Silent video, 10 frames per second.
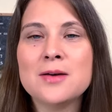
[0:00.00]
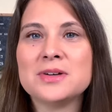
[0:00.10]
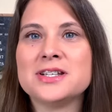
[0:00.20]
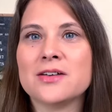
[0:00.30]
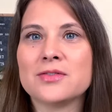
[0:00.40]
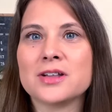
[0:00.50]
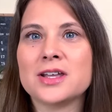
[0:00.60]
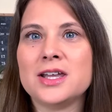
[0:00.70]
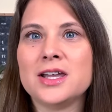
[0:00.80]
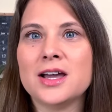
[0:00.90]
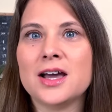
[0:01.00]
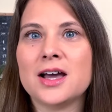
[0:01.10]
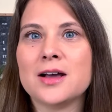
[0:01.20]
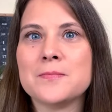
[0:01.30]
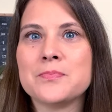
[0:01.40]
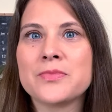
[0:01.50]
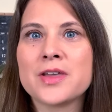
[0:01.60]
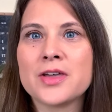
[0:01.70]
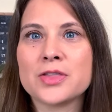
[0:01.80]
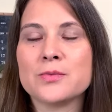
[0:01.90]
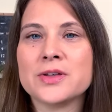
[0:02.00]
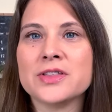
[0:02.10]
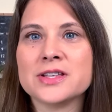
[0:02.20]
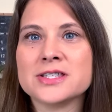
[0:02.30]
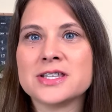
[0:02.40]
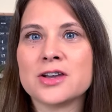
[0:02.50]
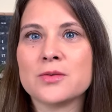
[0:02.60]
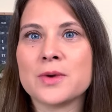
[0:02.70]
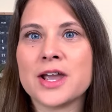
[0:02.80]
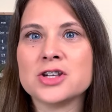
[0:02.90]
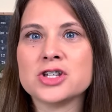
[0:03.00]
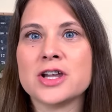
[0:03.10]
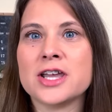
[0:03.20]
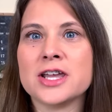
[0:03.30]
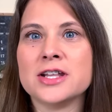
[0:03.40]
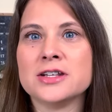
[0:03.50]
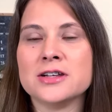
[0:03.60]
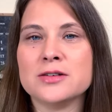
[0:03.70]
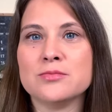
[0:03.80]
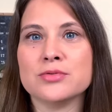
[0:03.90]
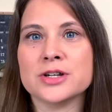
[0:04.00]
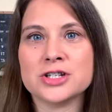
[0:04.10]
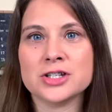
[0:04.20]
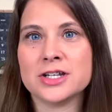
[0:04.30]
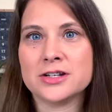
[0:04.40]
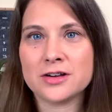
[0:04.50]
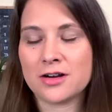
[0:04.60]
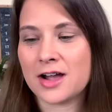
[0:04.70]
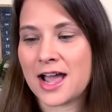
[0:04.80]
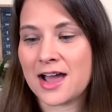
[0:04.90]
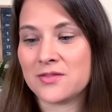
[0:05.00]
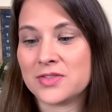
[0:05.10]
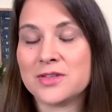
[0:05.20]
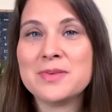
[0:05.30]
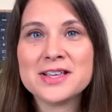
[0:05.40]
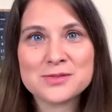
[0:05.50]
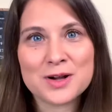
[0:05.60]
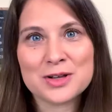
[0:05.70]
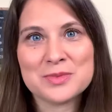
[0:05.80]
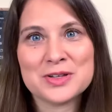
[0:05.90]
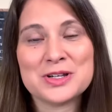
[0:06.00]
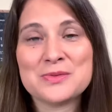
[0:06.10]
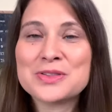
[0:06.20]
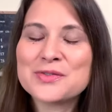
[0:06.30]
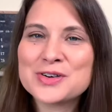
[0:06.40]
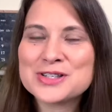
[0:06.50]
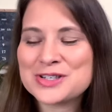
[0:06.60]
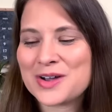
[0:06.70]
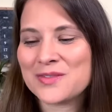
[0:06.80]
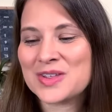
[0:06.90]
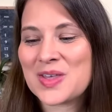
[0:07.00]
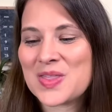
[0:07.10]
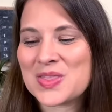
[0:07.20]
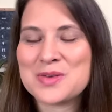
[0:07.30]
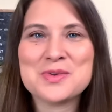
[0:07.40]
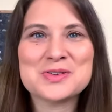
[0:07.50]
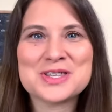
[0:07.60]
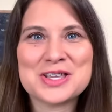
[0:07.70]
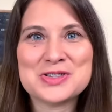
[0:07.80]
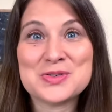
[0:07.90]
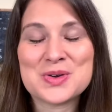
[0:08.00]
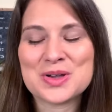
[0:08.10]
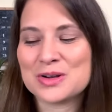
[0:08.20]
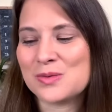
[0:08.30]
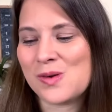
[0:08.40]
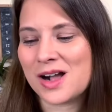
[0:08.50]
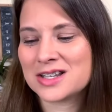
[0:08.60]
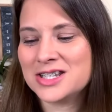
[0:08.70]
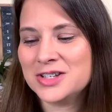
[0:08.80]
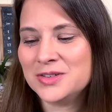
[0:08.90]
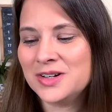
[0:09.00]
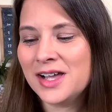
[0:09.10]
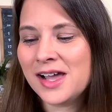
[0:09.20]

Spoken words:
but definitely the Woodlands, Cinco Ranch, and Bridgeland have the best walkability, with the first two having the most things you can walk to.